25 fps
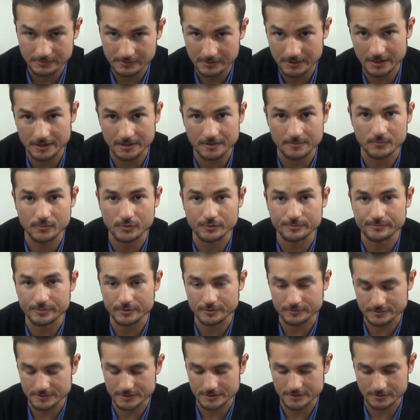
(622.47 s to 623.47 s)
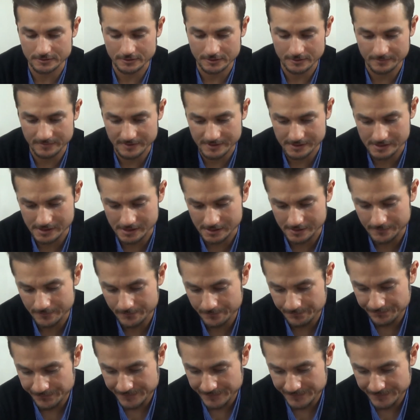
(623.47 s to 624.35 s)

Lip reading: get in more protein on my day.